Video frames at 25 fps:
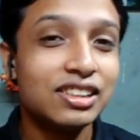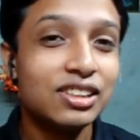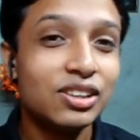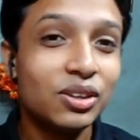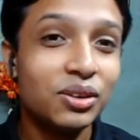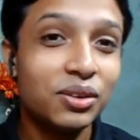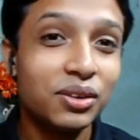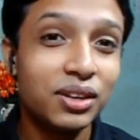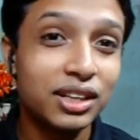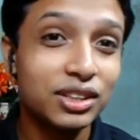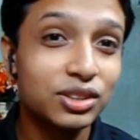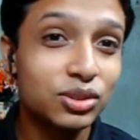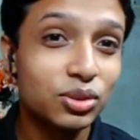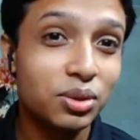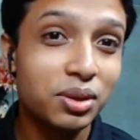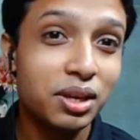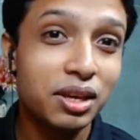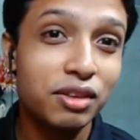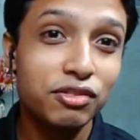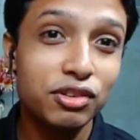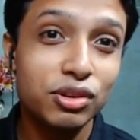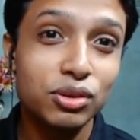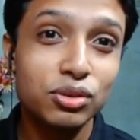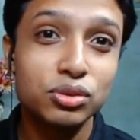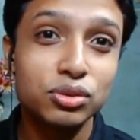Okay, so if
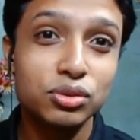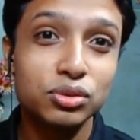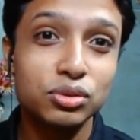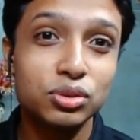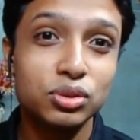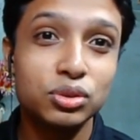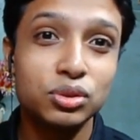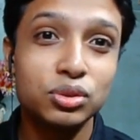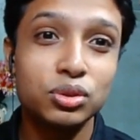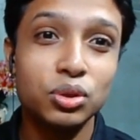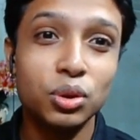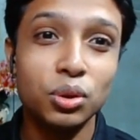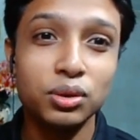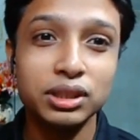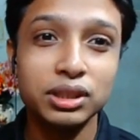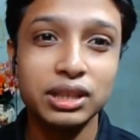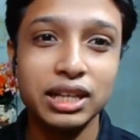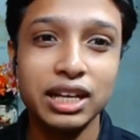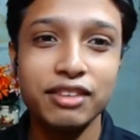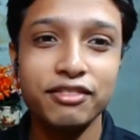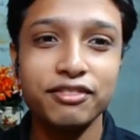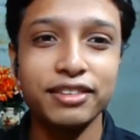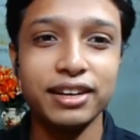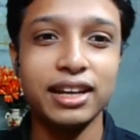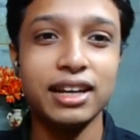you don't have
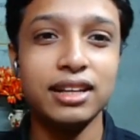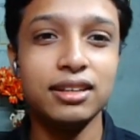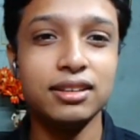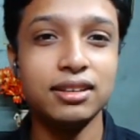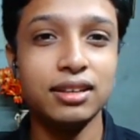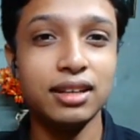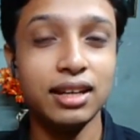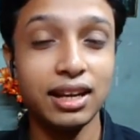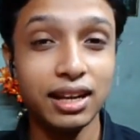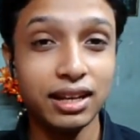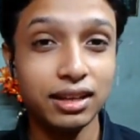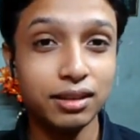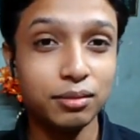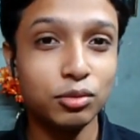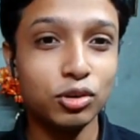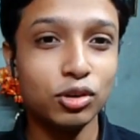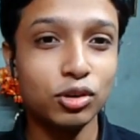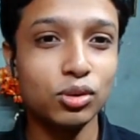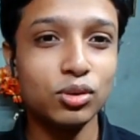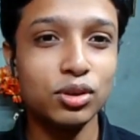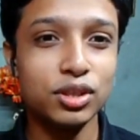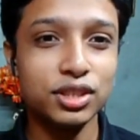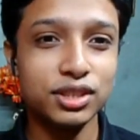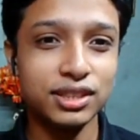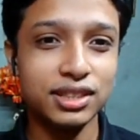an, any more
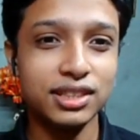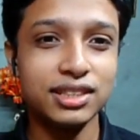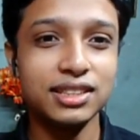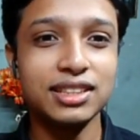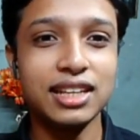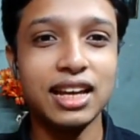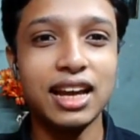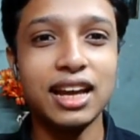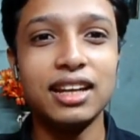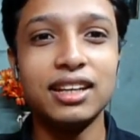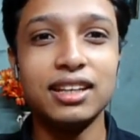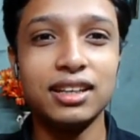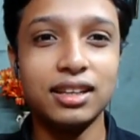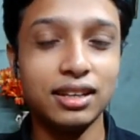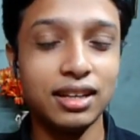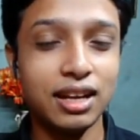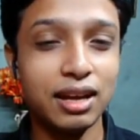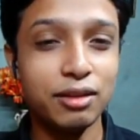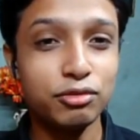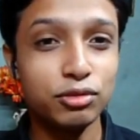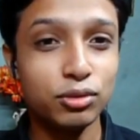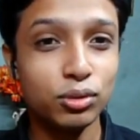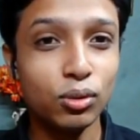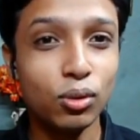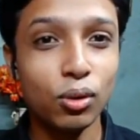questions, I'll have
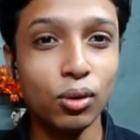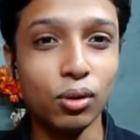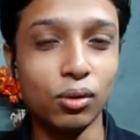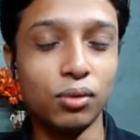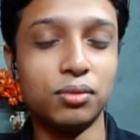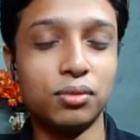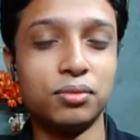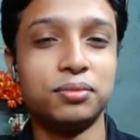to go.